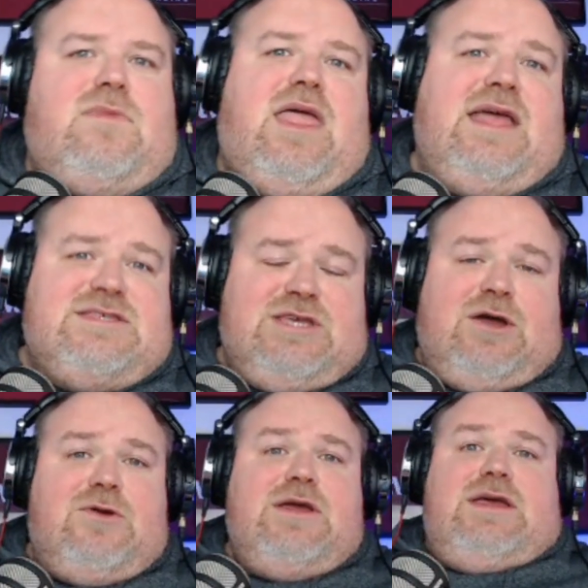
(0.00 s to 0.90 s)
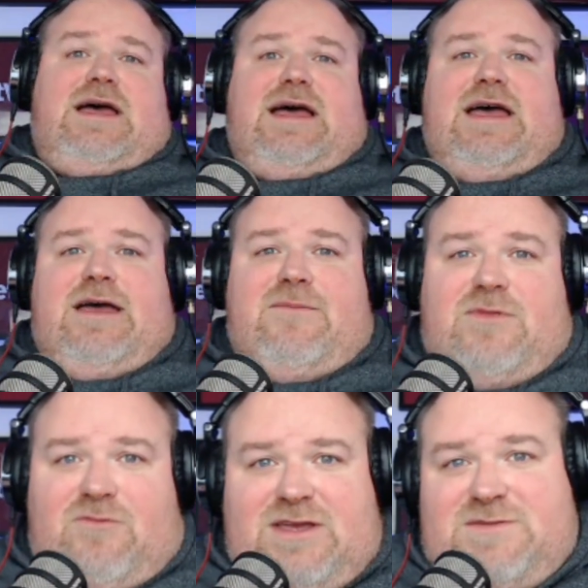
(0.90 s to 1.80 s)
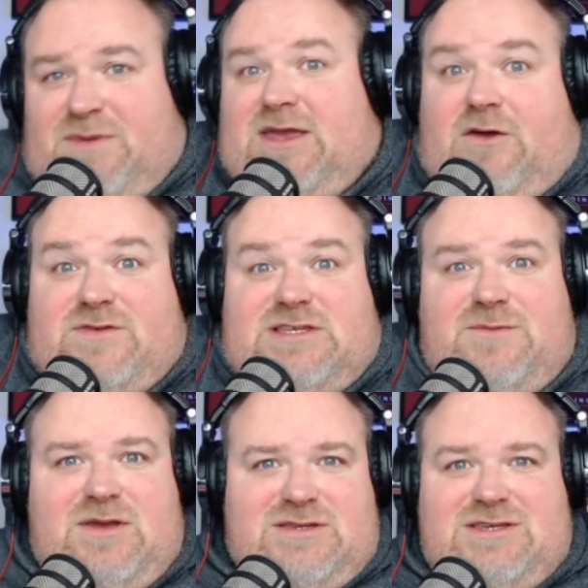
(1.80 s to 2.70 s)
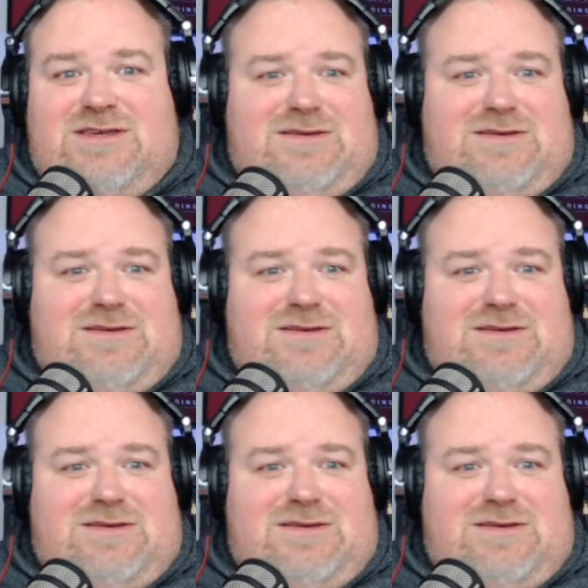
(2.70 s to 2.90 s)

And so um, the reason being, obviously, because he,